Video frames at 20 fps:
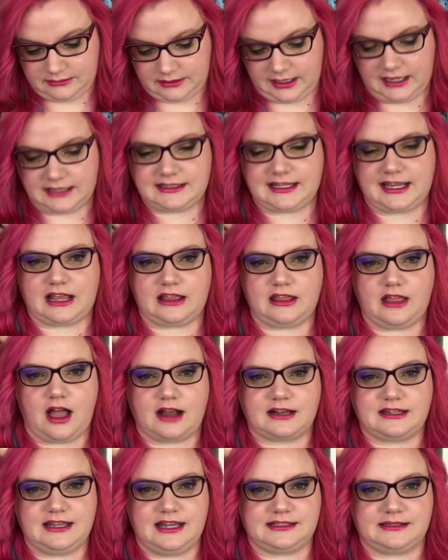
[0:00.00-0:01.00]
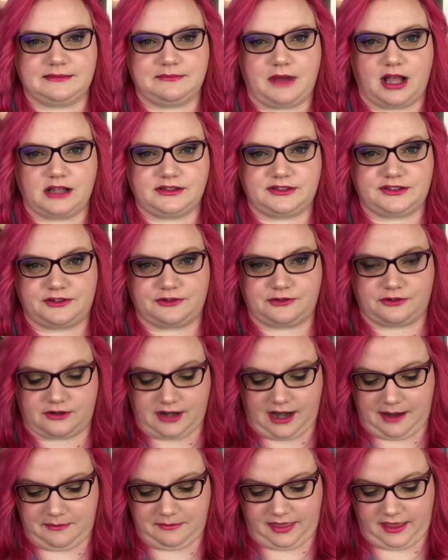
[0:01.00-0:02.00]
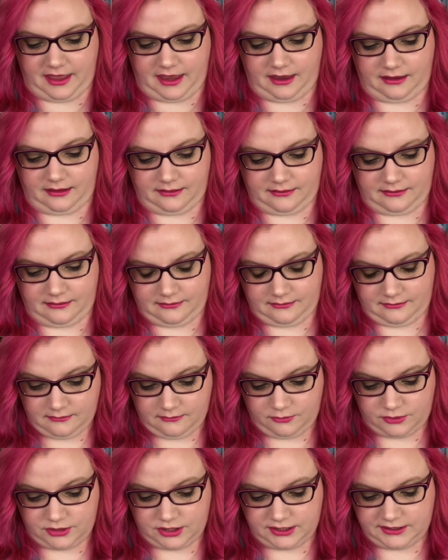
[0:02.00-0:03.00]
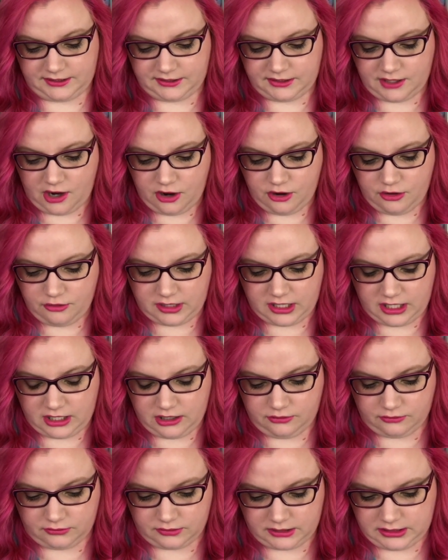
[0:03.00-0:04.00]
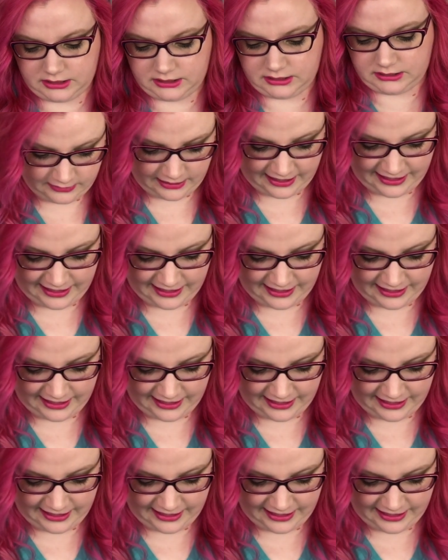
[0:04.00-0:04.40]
Like it's like a Loch Ness monster type thing, which is so cute.